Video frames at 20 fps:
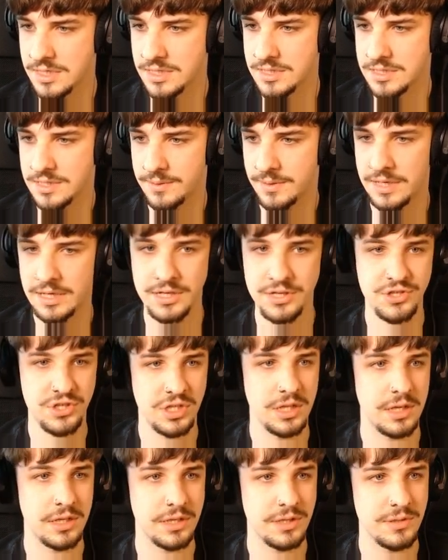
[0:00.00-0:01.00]
So I
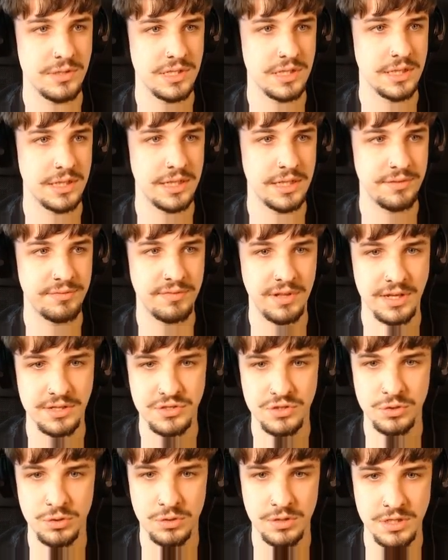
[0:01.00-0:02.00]
actually like using the
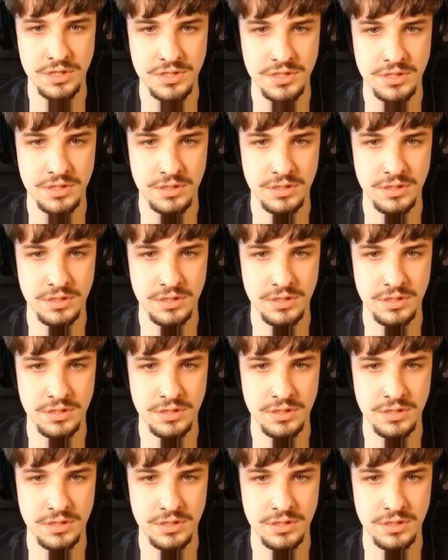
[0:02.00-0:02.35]
flex chorus.